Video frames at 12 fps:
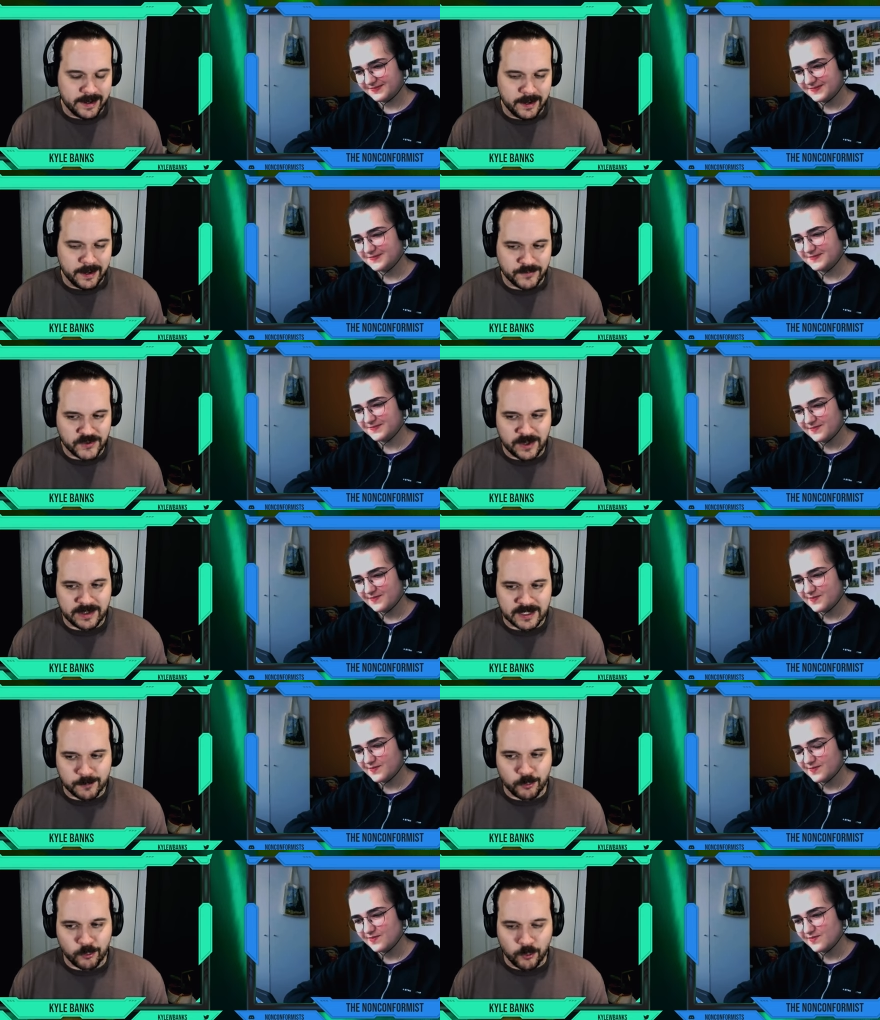Speaker 1: Um, so I
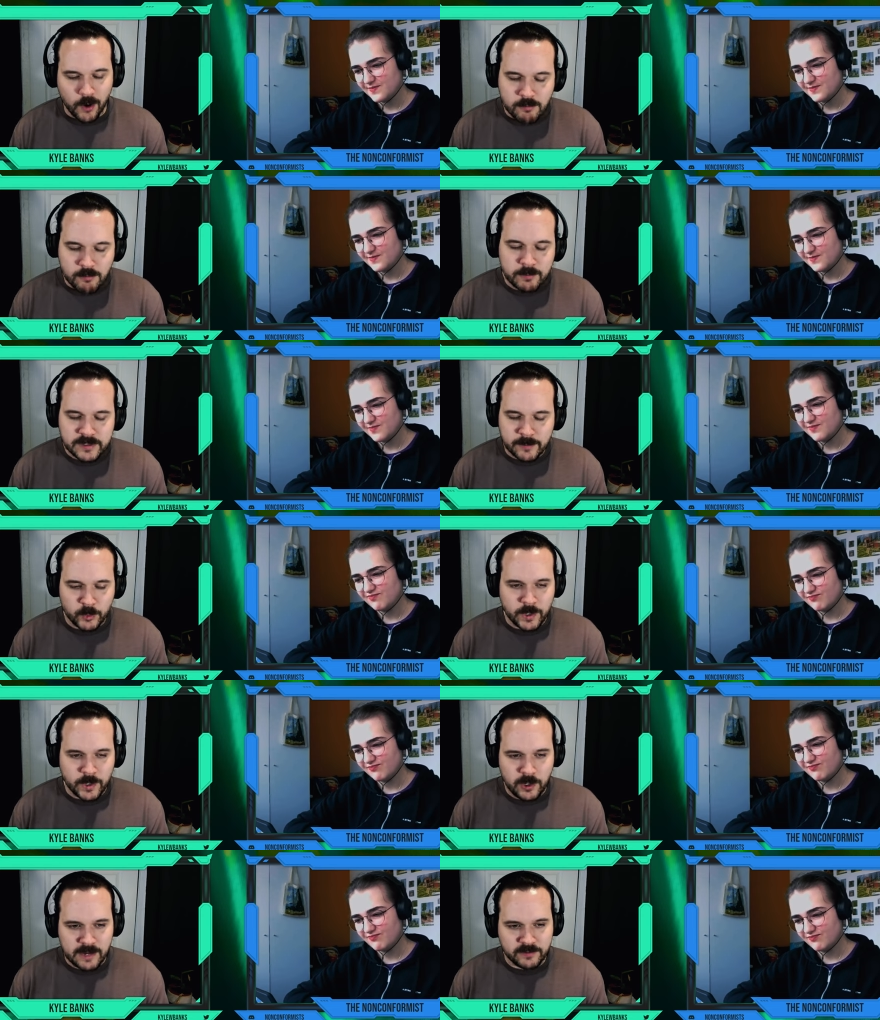think it's probably something
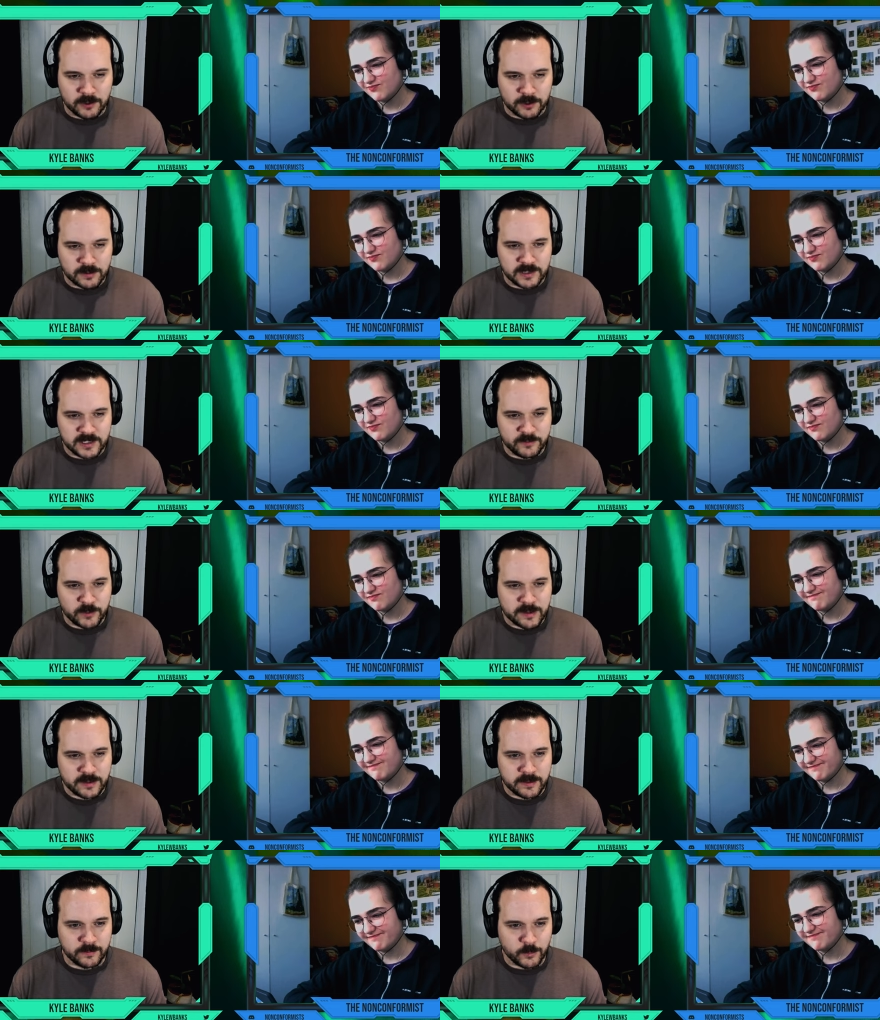we all have to learn to live
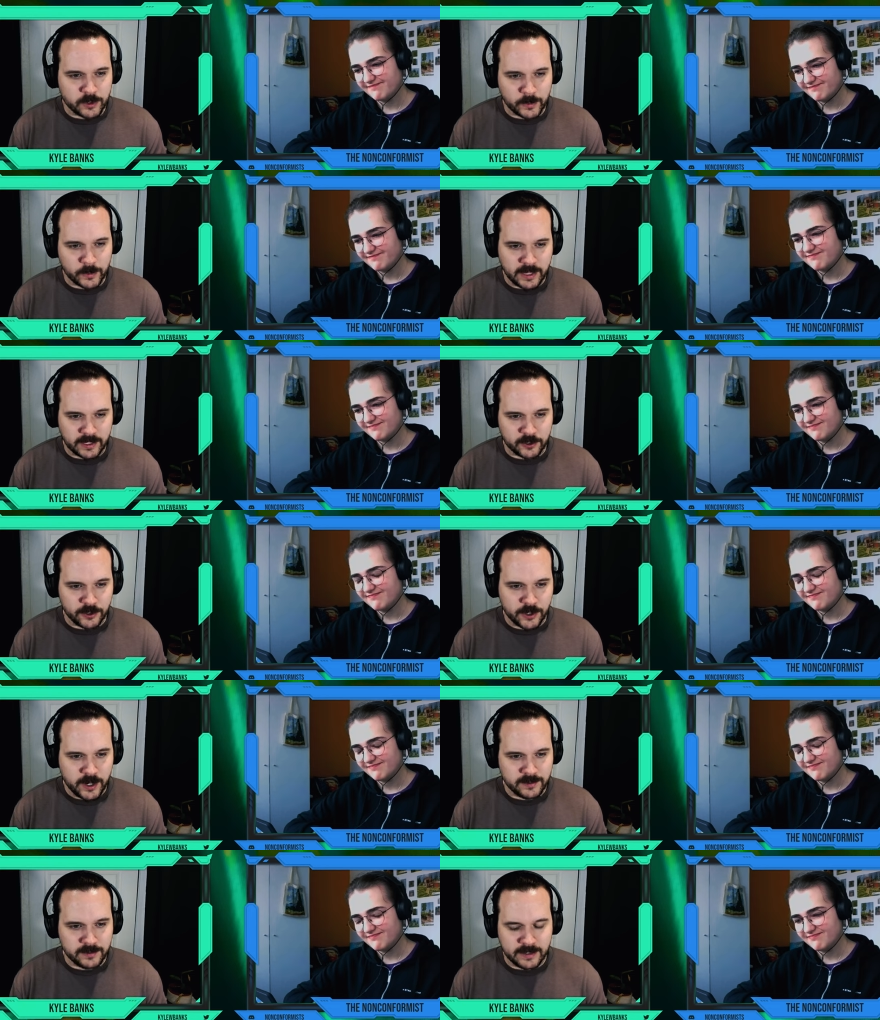with, whether we like it or
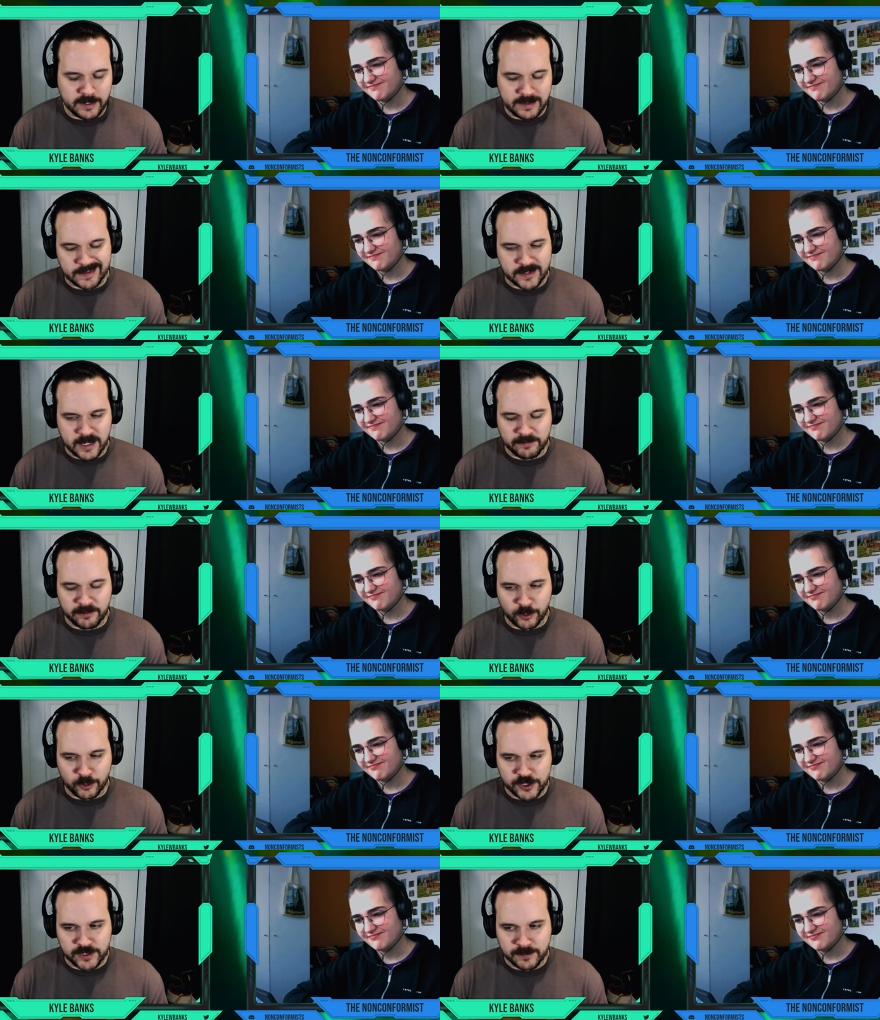not. And I think that's kind of
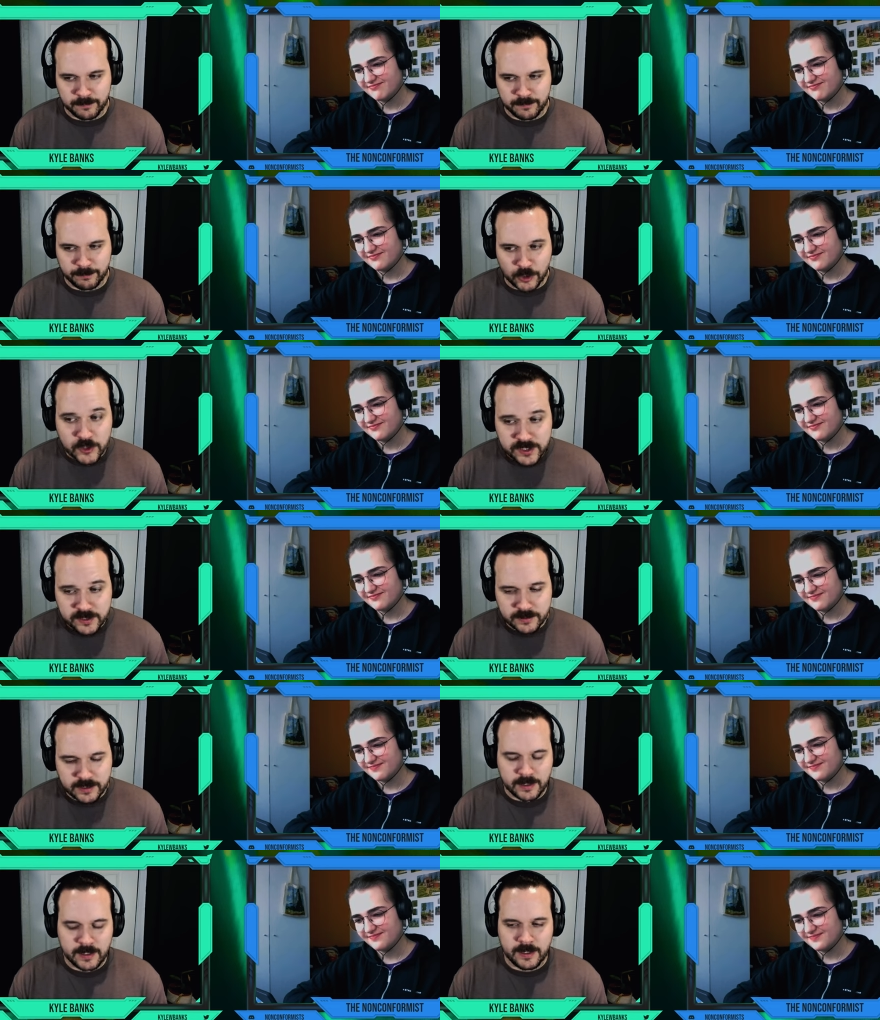unfortunate
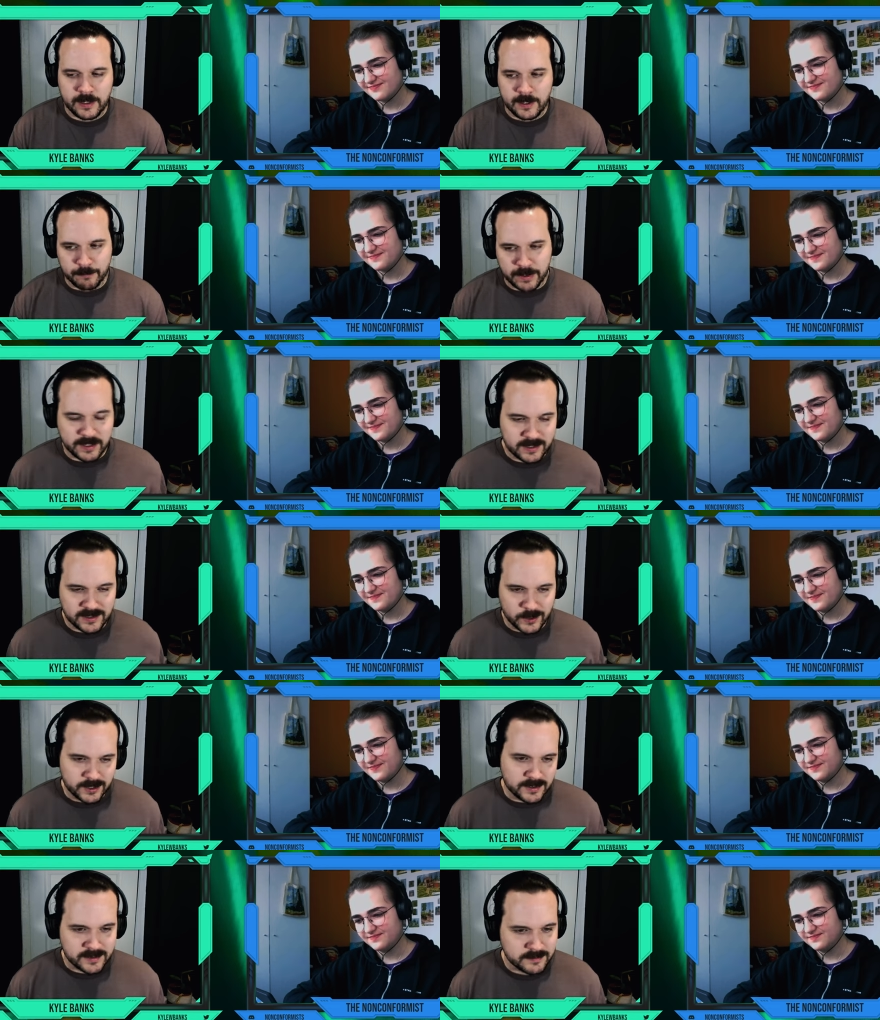personally but it is
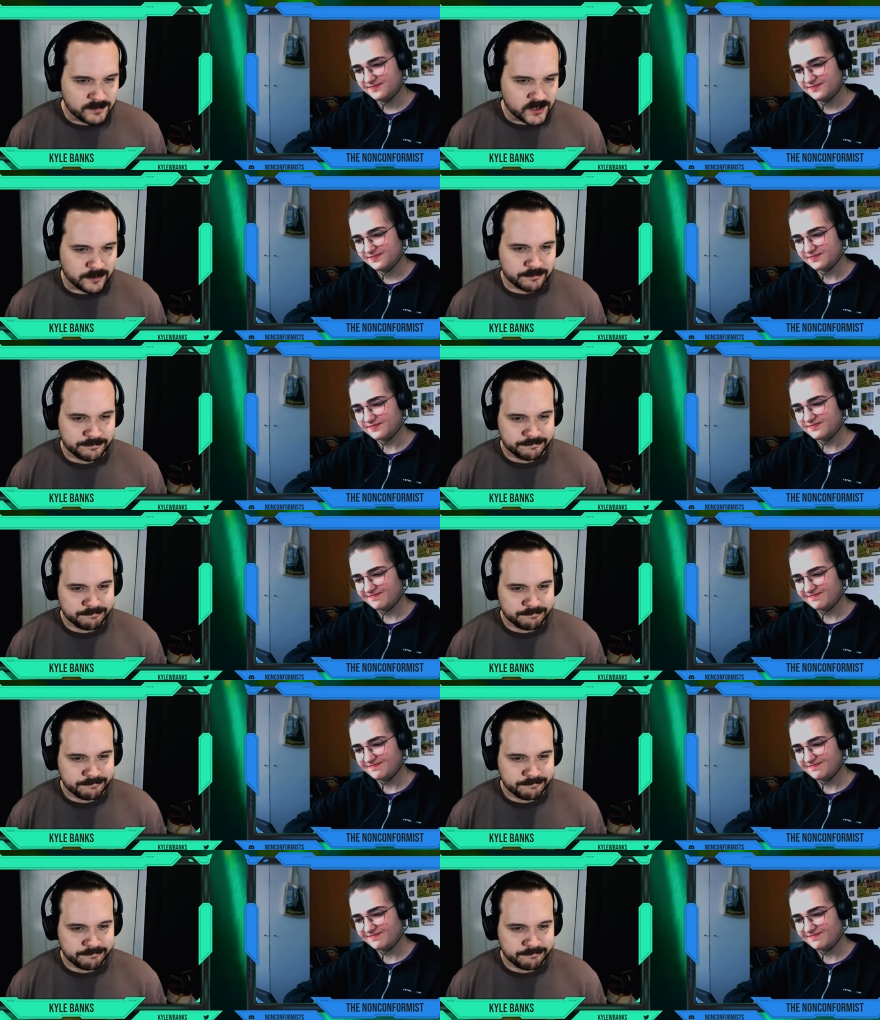what it is. So